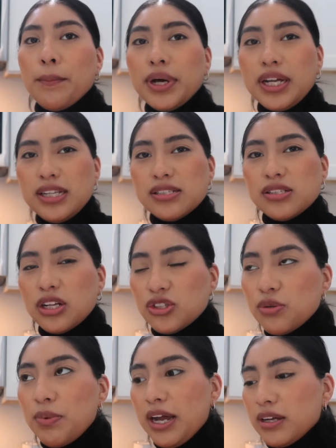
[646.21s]
but it's not
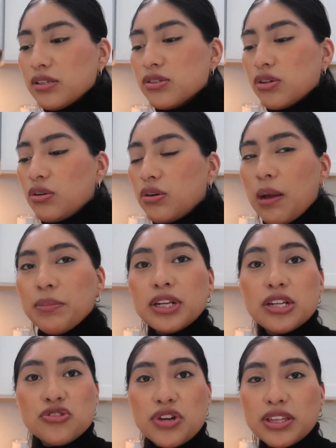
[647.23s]
too bad. So I'm
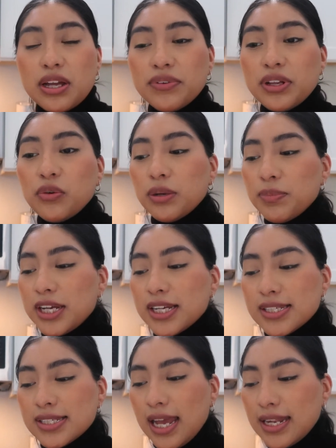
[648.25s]
gonna drink that really quick
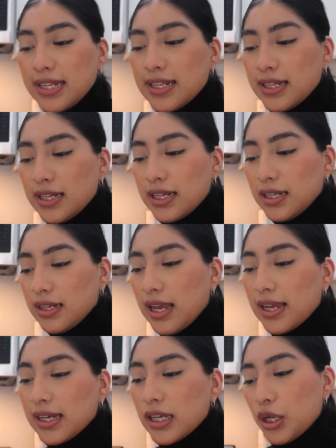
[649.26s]
because I need to,
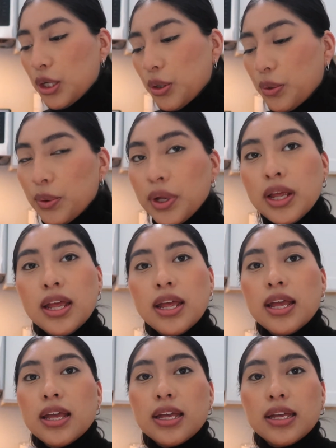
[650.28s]
like, you know,
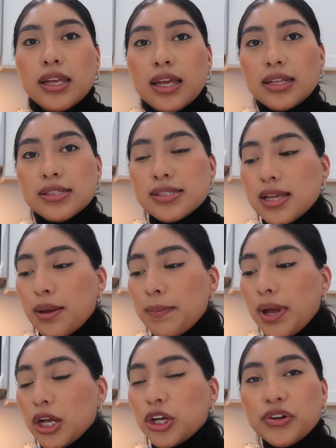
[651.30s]
get
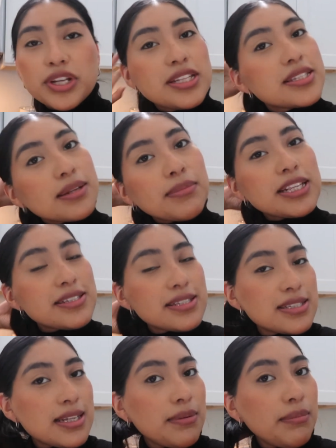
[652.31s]
some greens in my
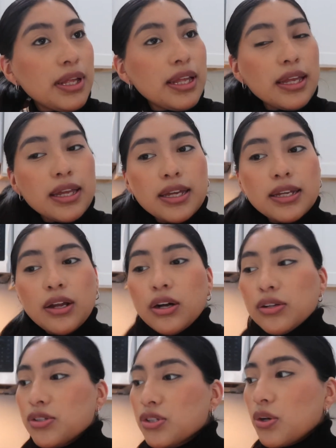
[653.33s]
system. And
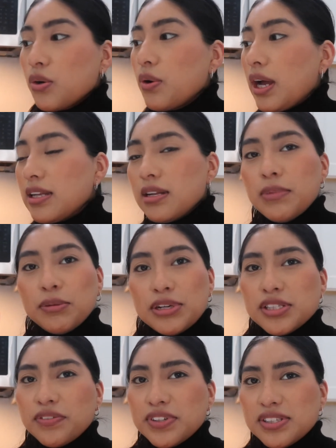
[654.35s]
also I need to make
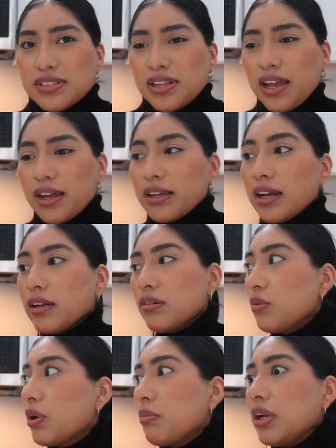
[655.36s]
myself a snack. I don't
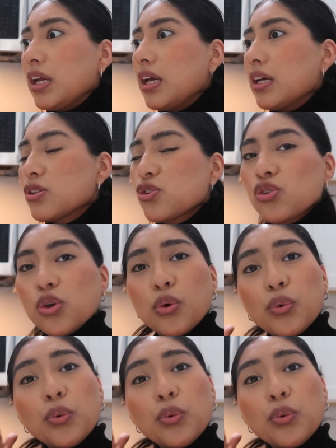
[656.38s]
know what I'm gonna get, so